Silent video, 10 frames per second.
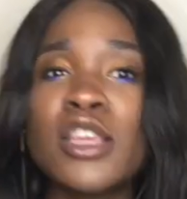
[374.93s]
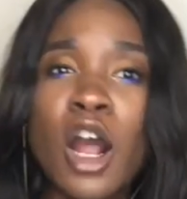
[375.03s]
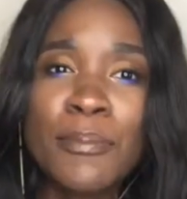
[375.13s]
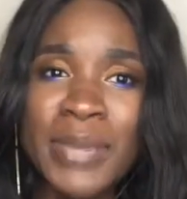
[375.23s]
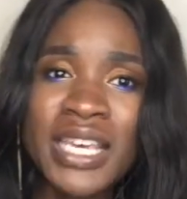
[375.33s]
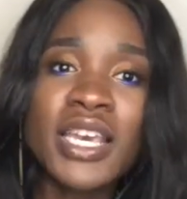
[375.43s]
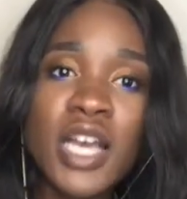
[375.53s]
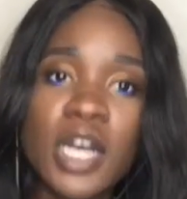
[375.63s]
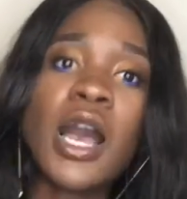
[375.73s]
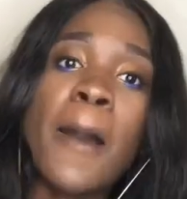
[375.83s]
are
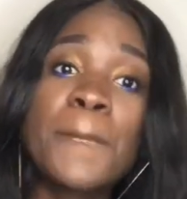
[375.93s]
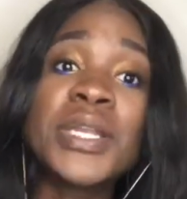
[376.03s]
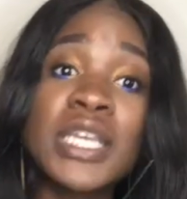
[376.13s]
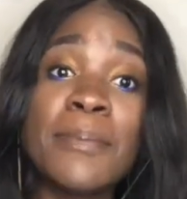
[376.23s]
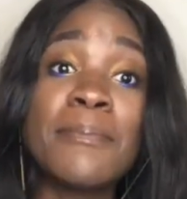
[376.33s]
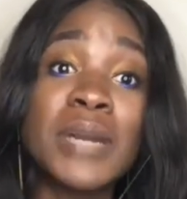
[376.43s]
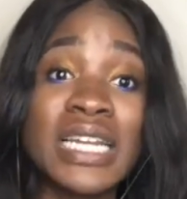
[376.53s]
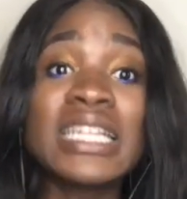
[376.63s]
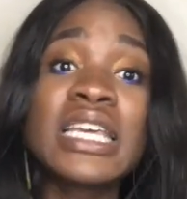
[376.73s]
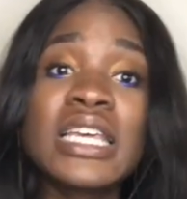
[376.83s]
making a company
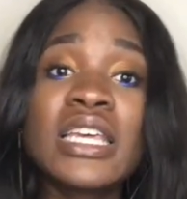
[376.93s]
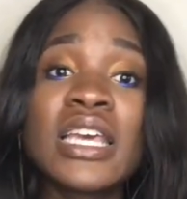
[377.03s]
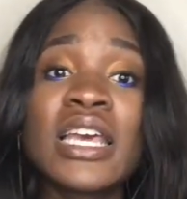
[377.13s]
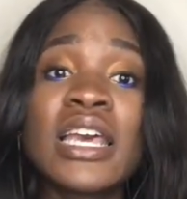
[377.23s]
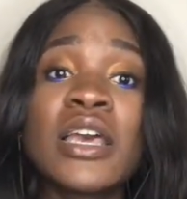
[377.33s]
money